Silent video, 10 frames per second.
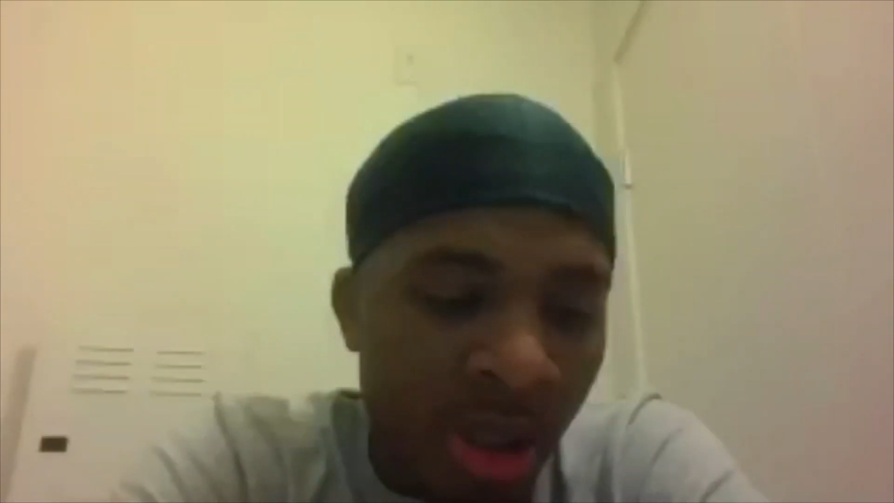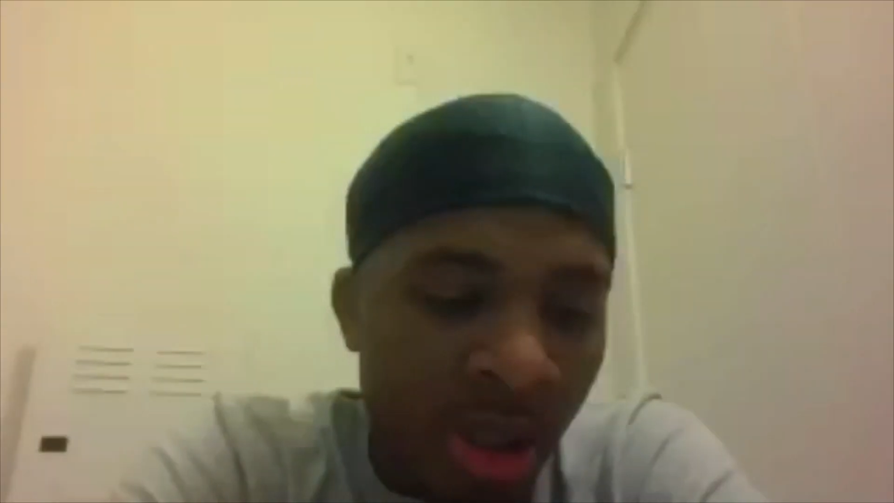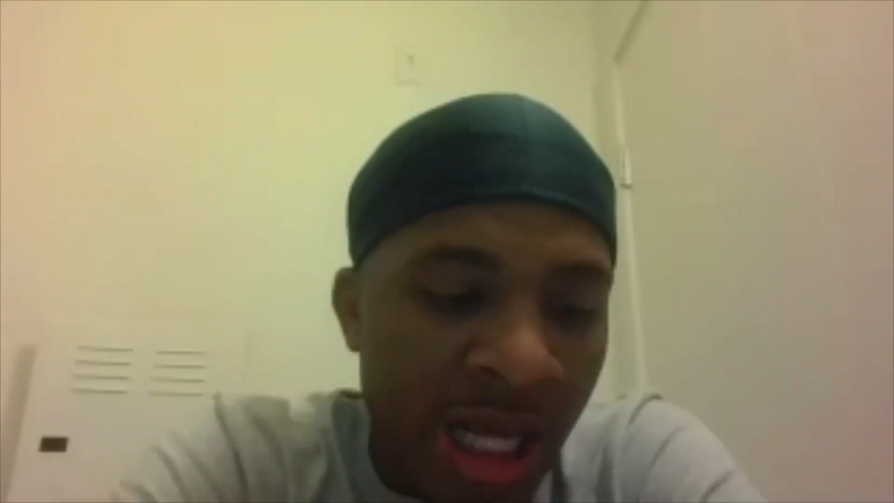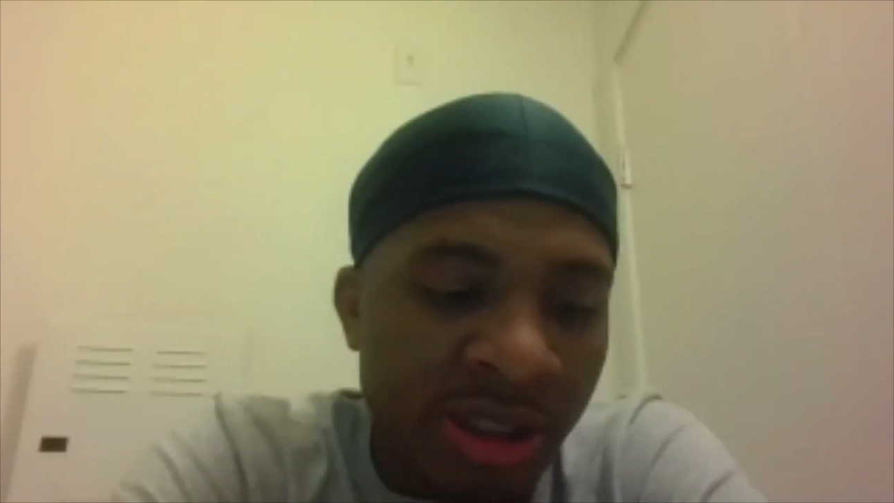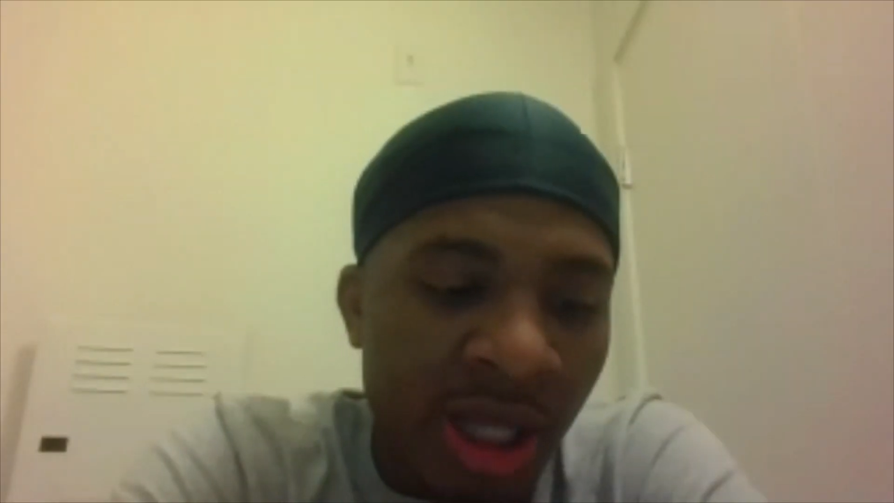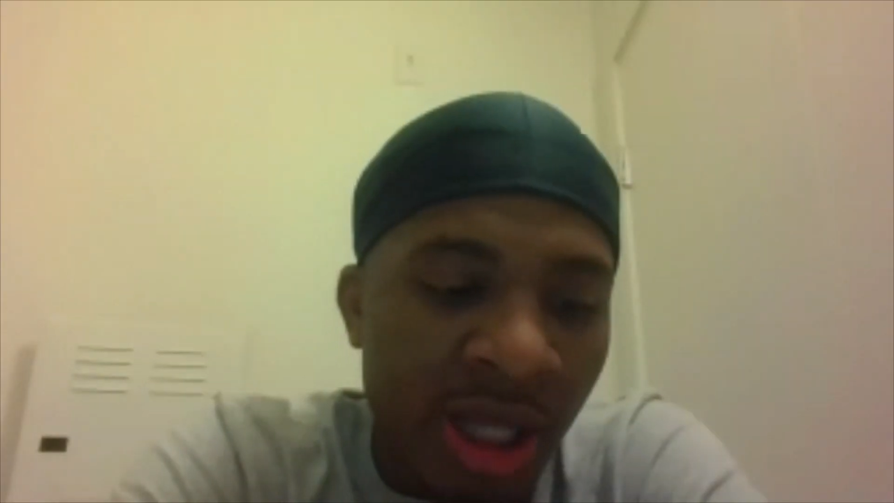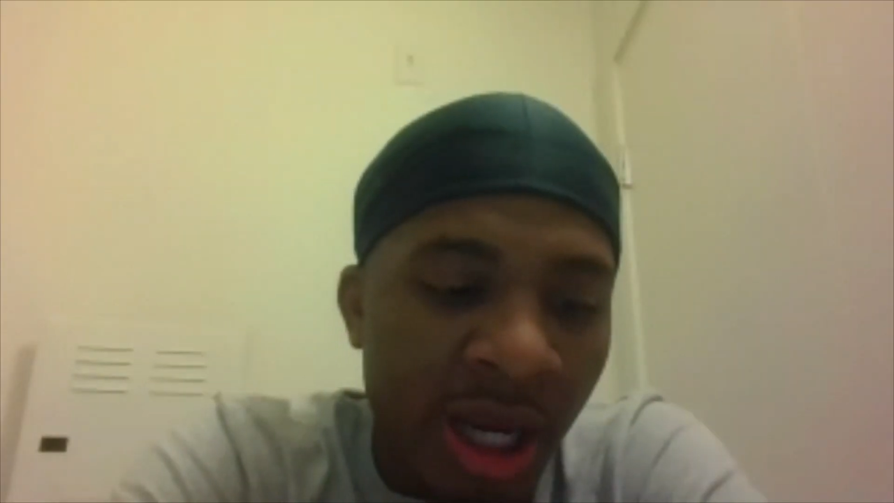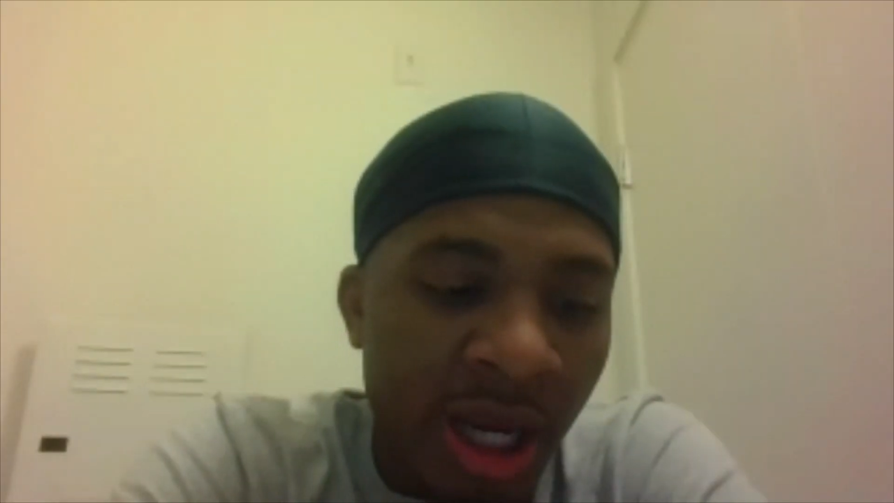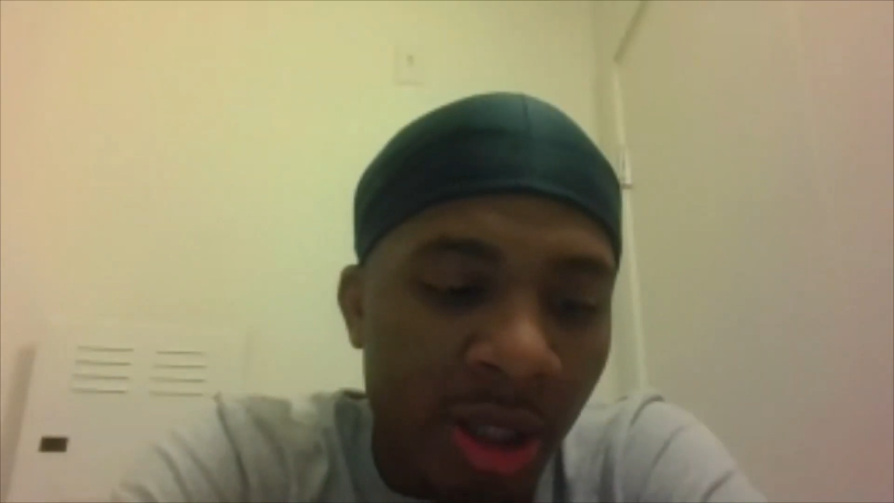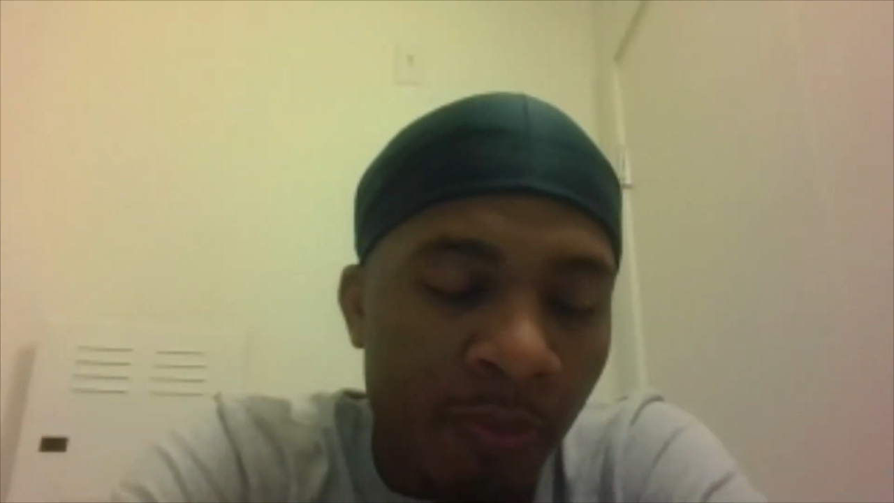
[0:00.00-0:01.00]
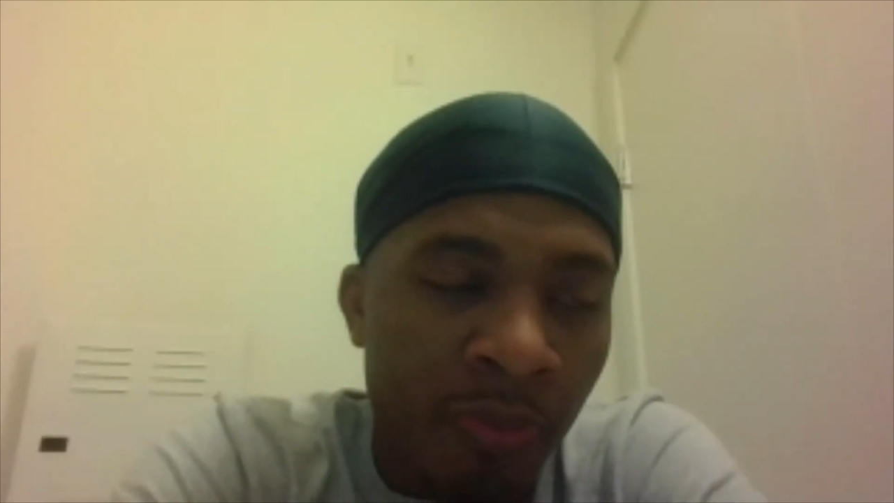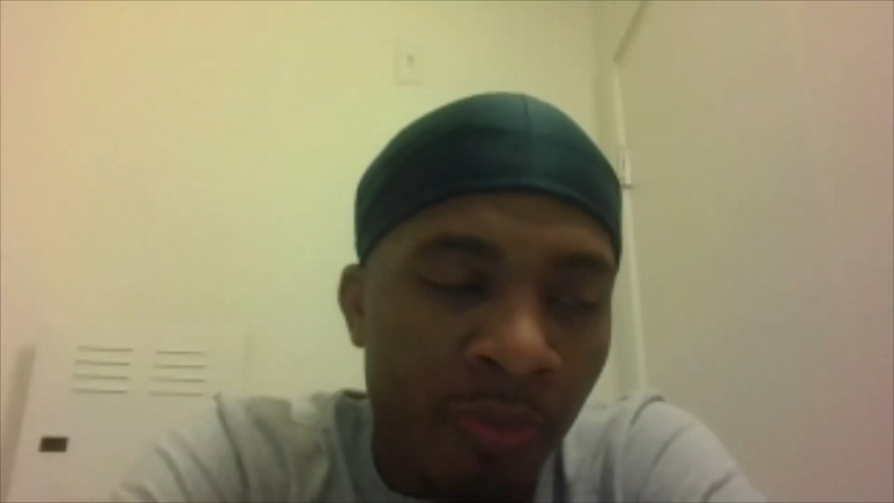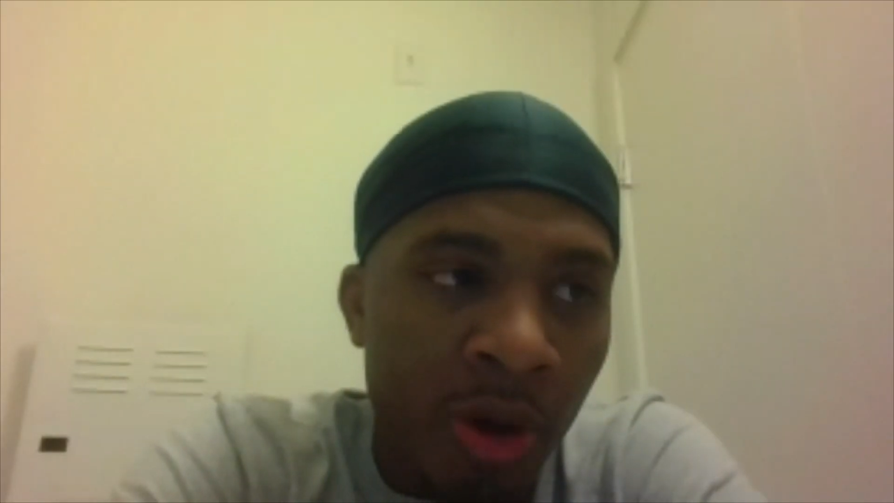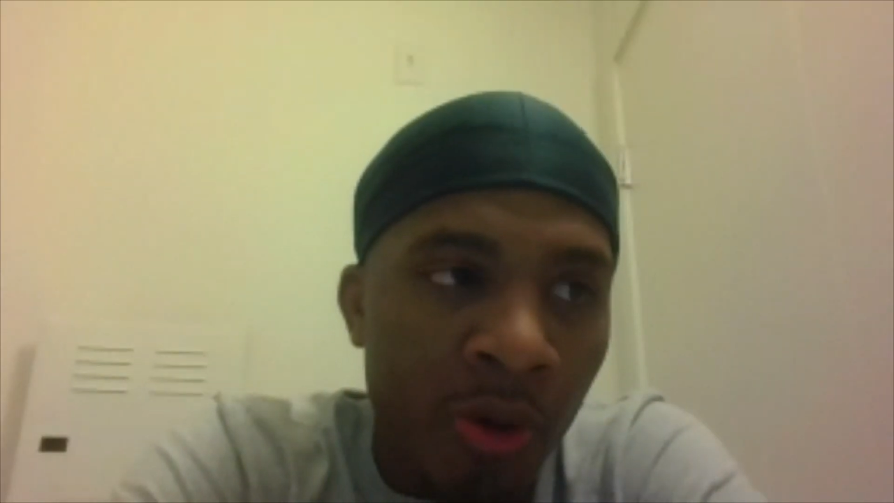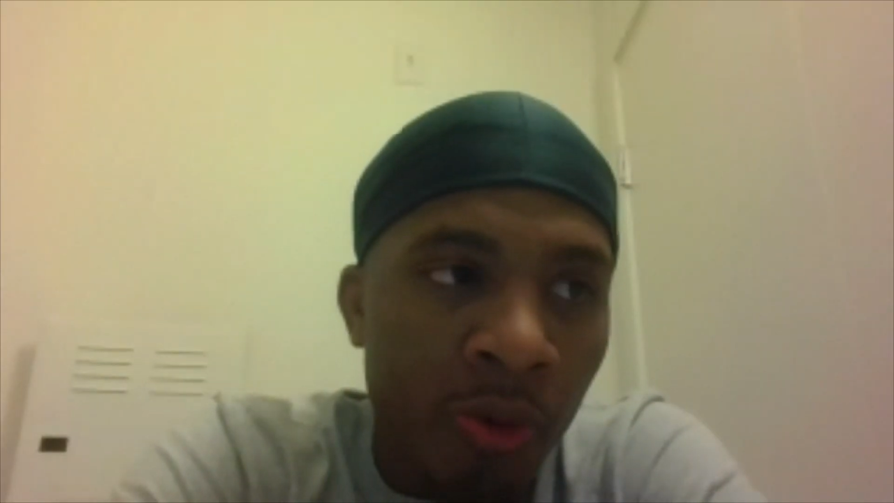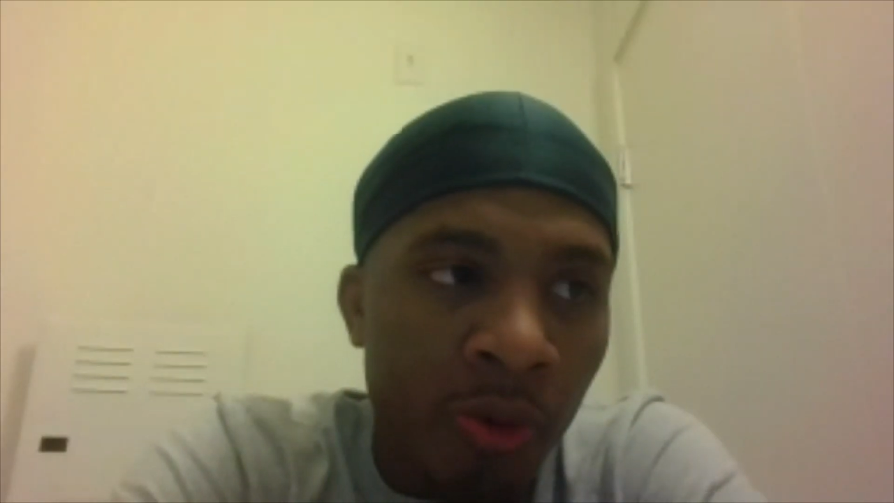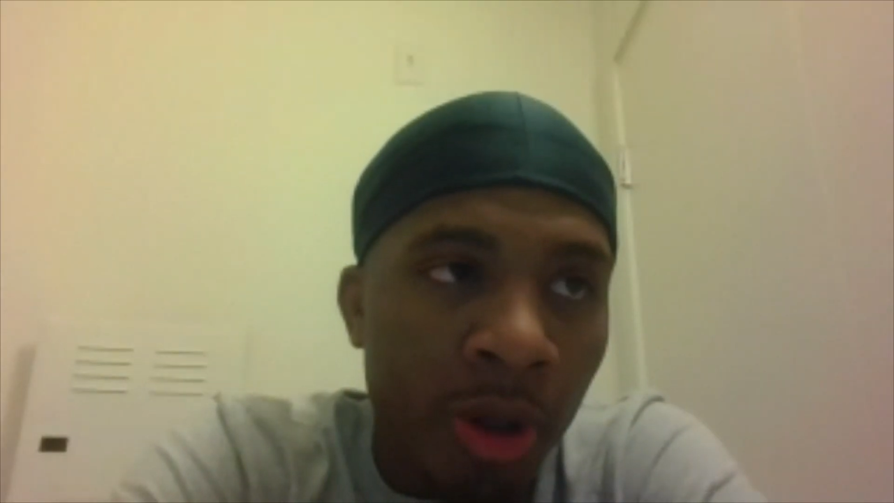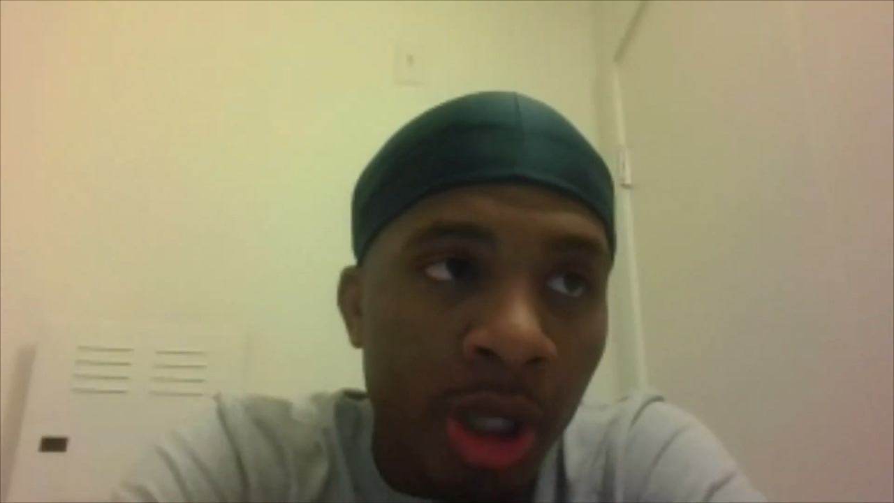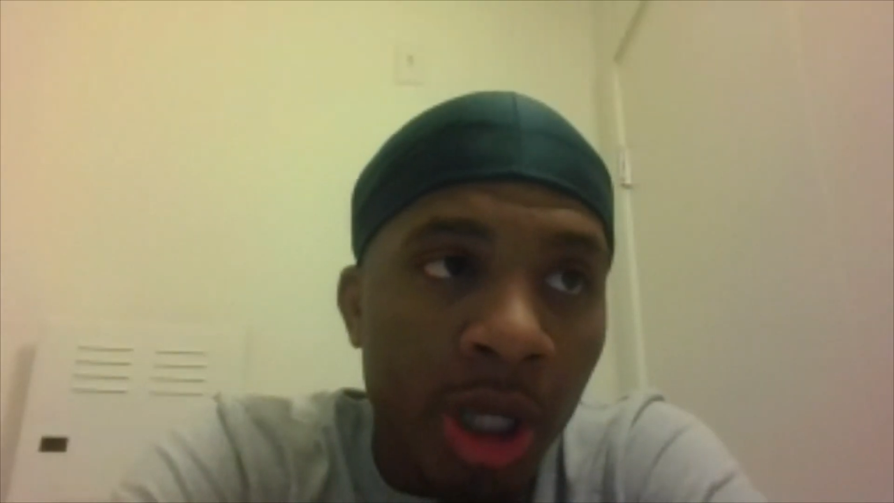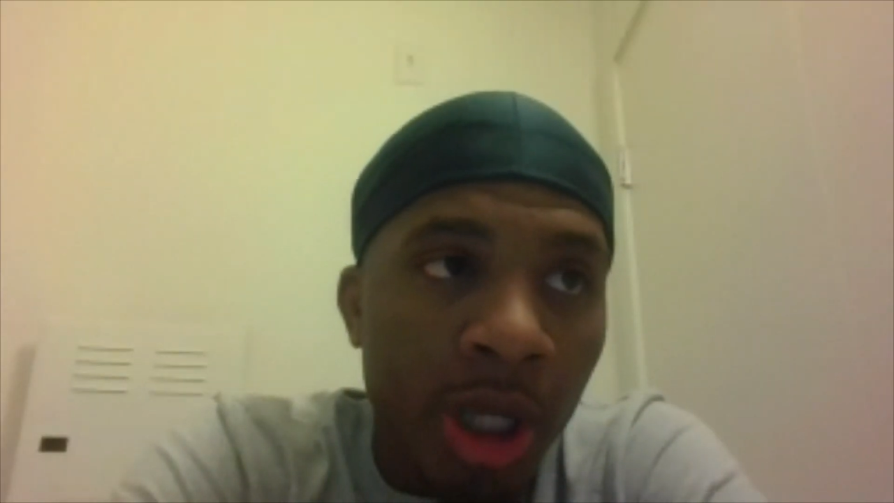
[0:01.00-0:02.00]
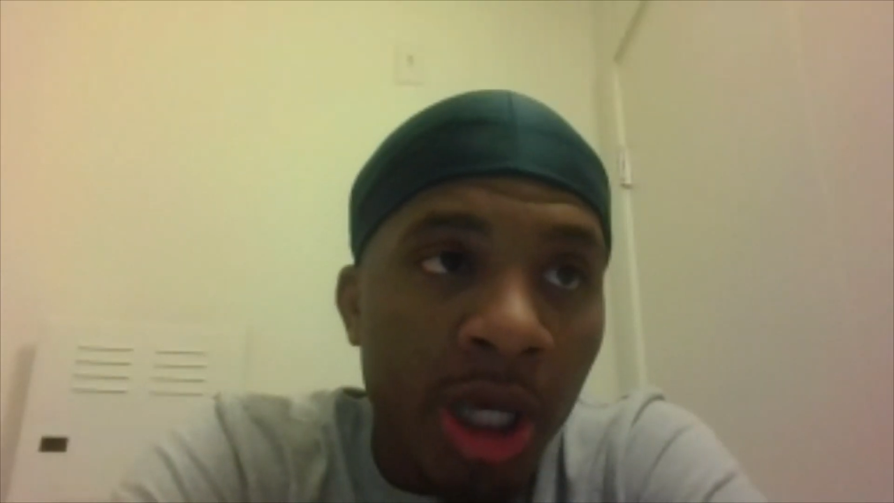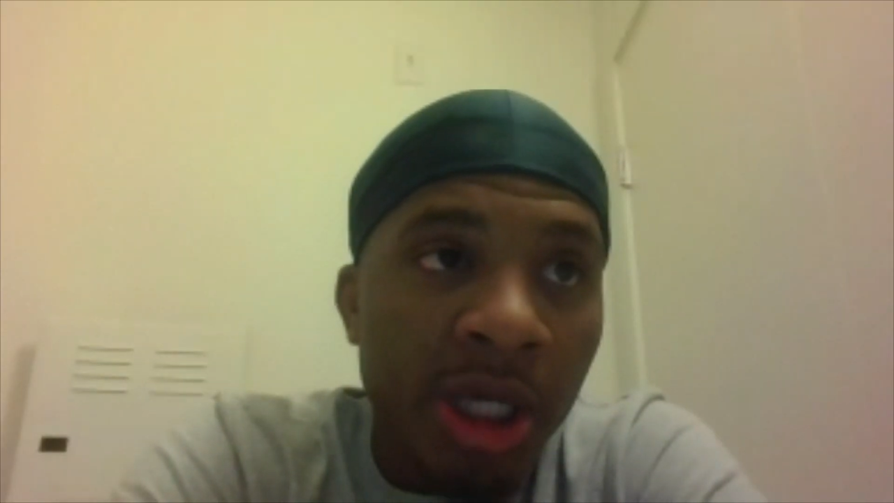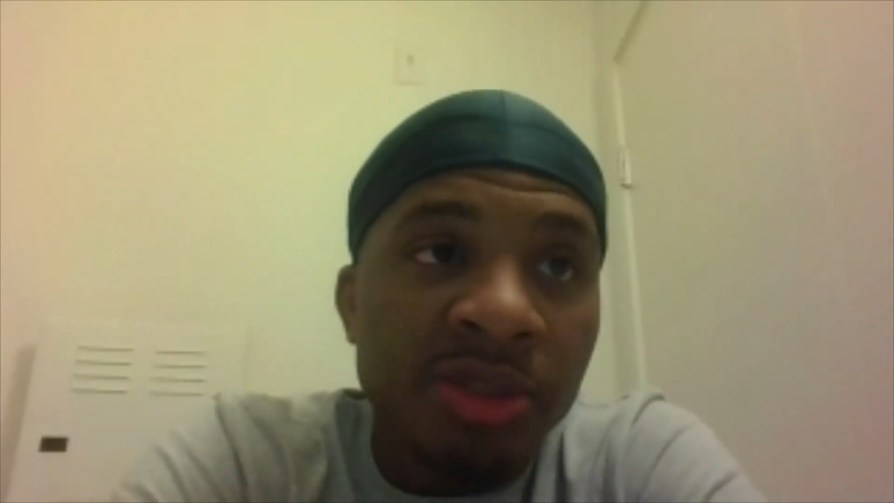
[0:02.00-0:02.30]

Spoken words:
that's like, bro, he's